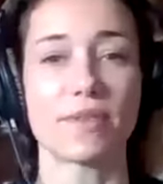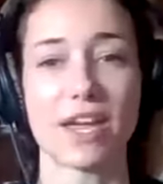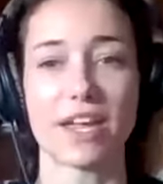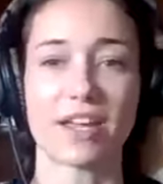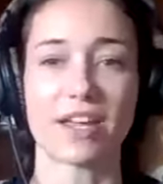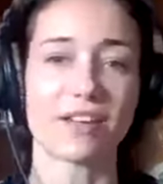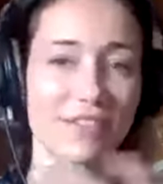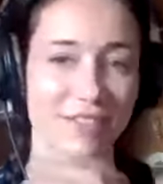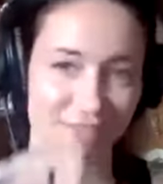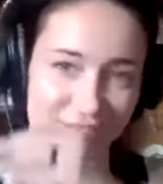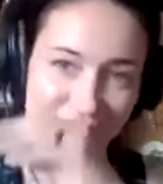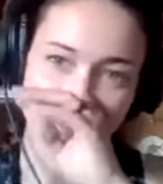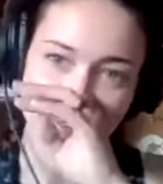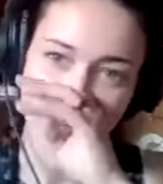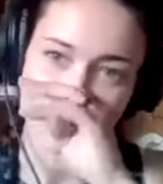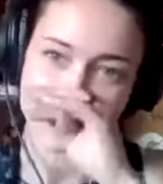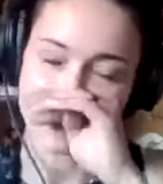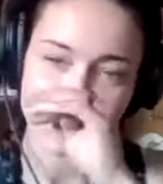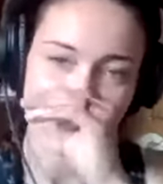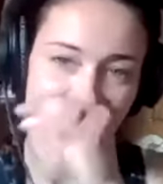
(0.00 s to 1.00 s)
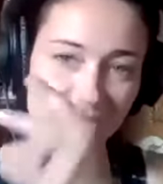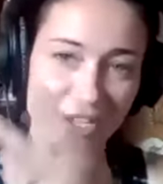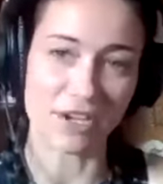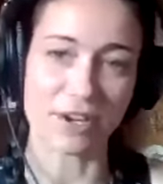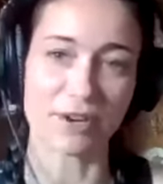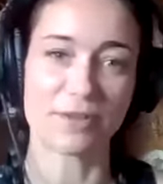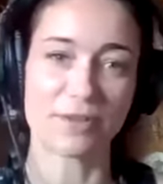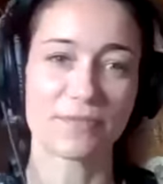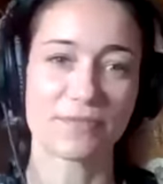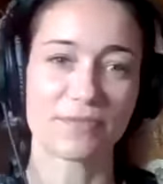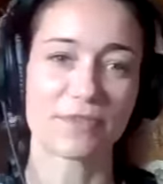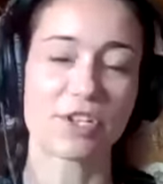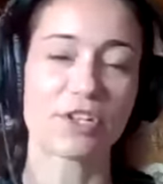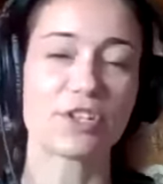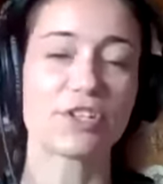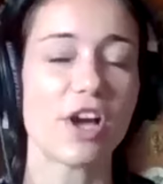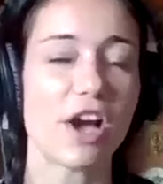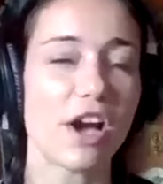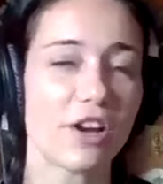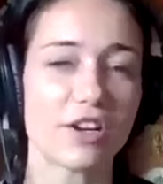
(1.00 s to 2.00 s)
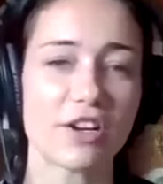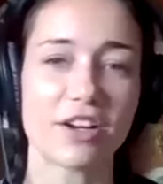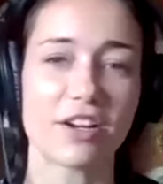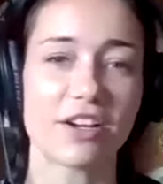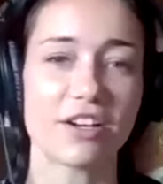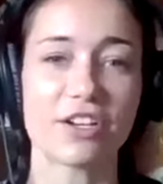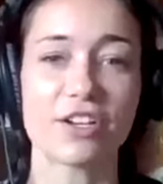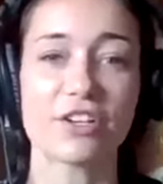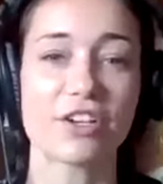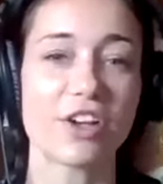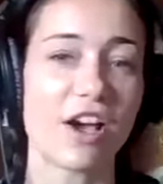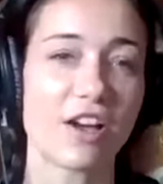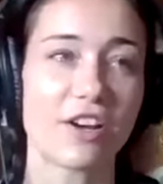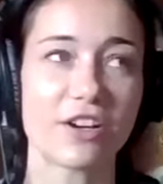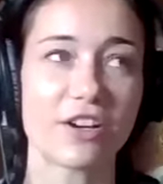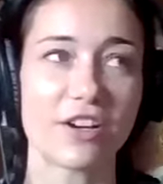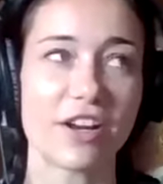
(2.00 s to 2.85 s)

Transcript: Like, you know, your daughter